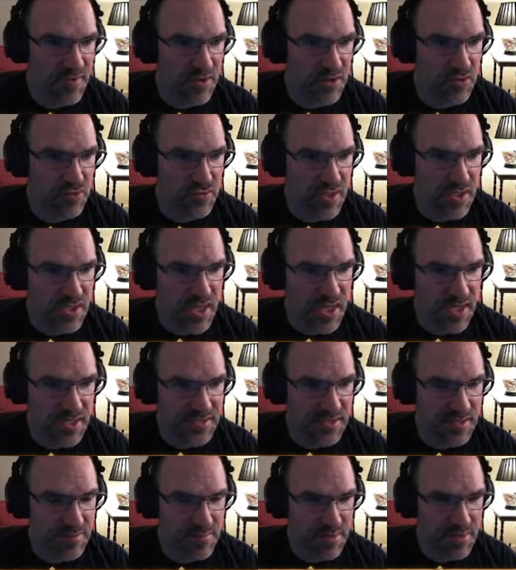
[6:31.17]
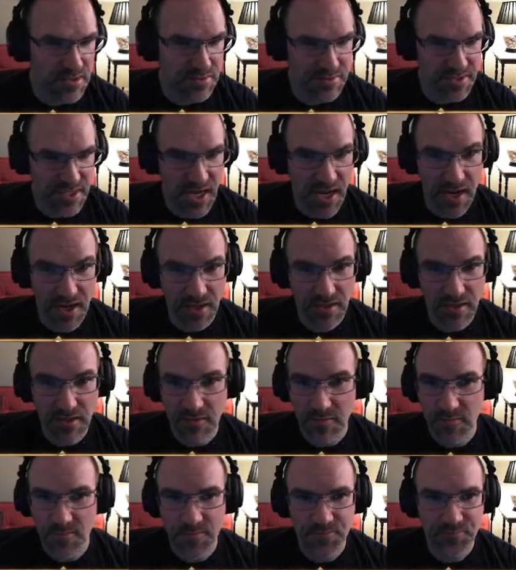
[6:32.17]
create asset menu tag.
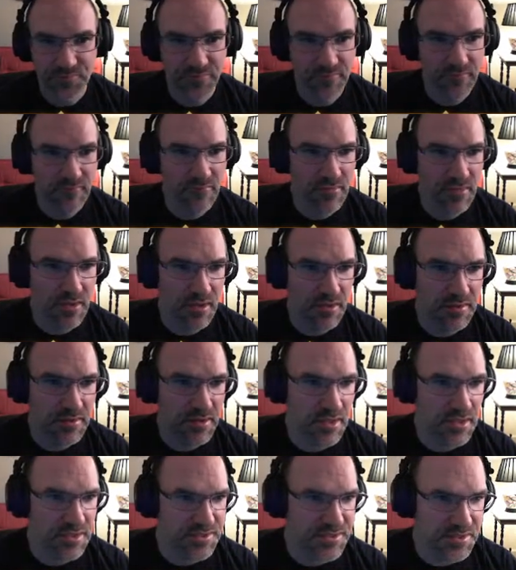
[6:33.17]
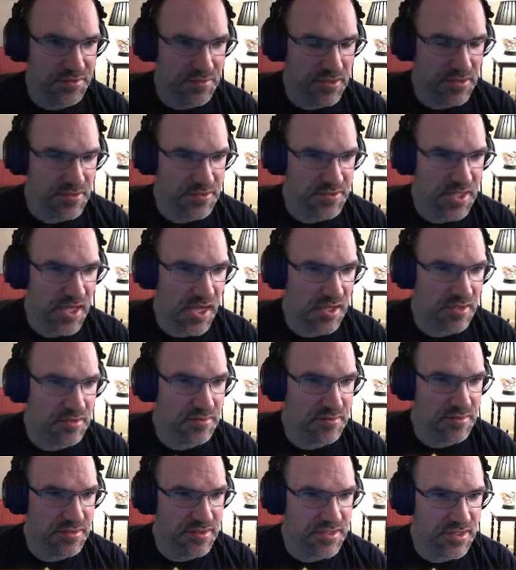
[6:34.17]
And so in the tag, you
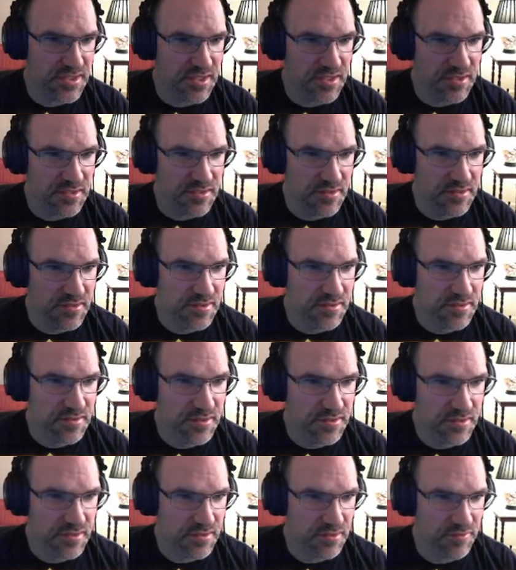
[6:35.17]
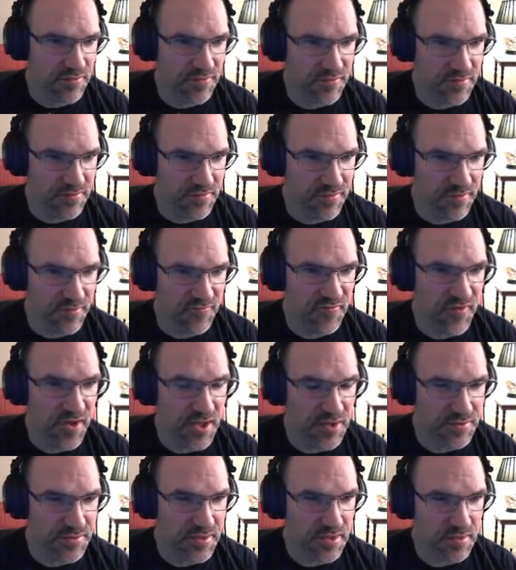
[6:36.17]
can say, the
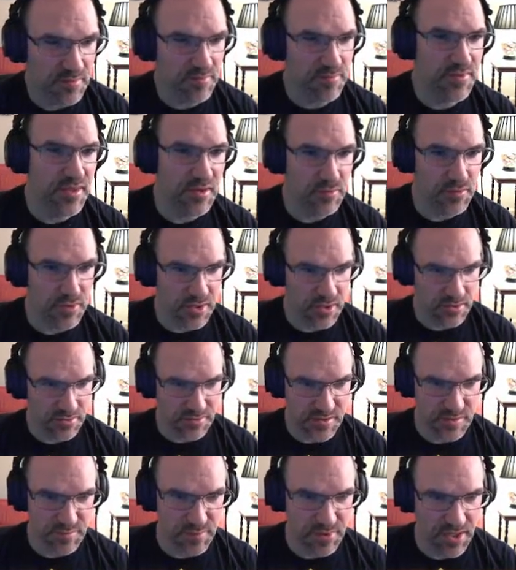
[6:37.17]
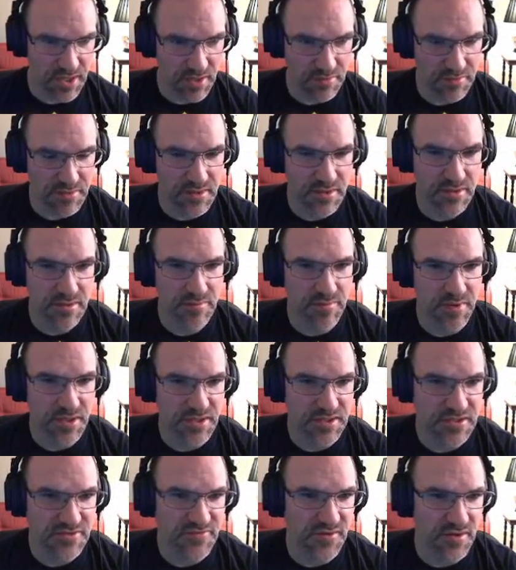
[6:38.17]
file name that it'll spit out by
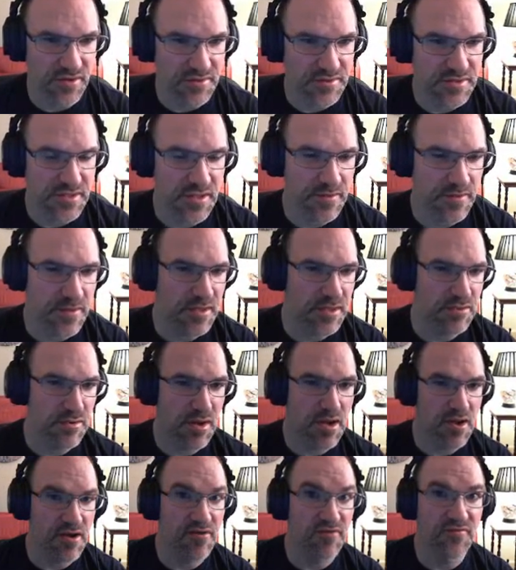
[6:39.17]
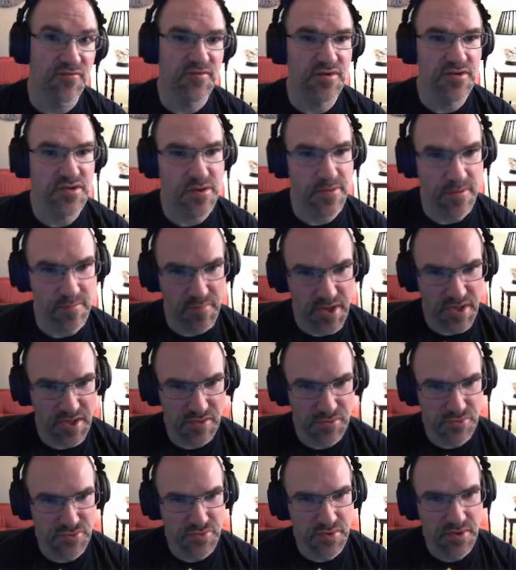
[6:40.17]
default, and then you have, the
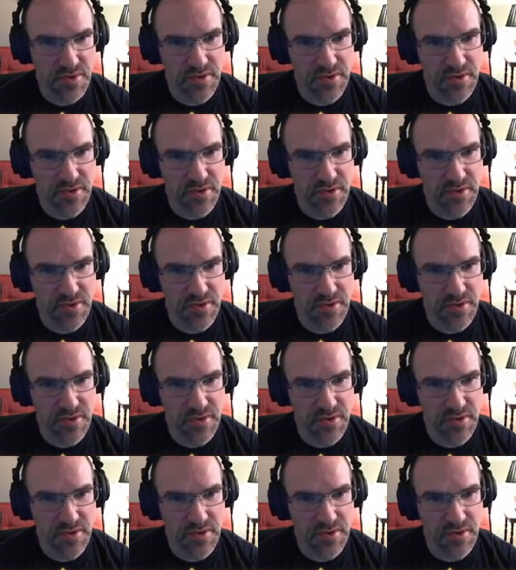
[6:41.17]
menu.